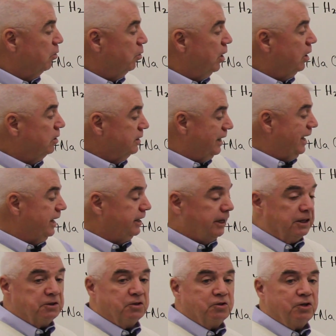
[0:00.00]
Well, an
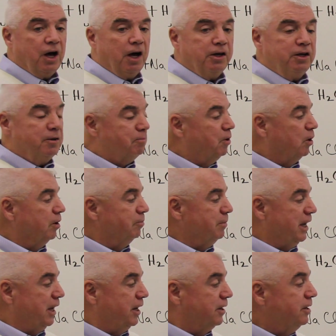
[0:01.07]
insoluble
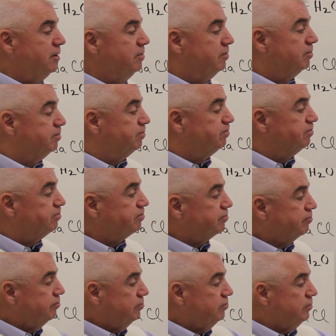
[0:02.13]
amine
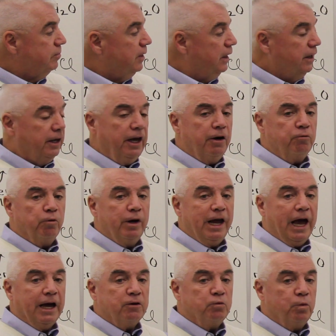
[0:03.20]
can
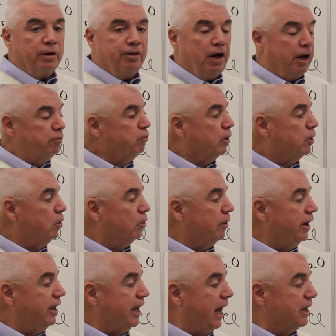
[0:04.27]
react with
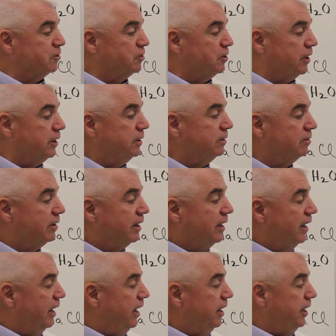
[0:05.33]
hydrochloric acid.
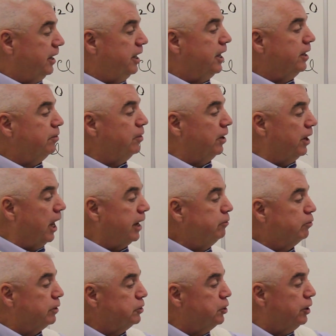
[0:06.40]
And again, the
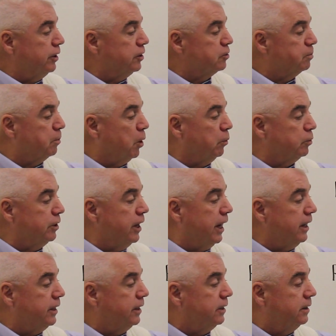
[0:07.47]
nitrogen is
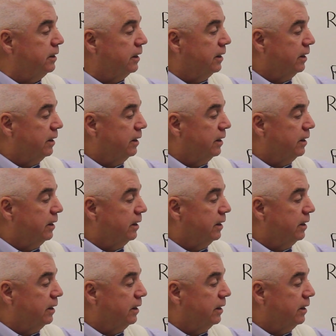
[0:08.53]
protonated.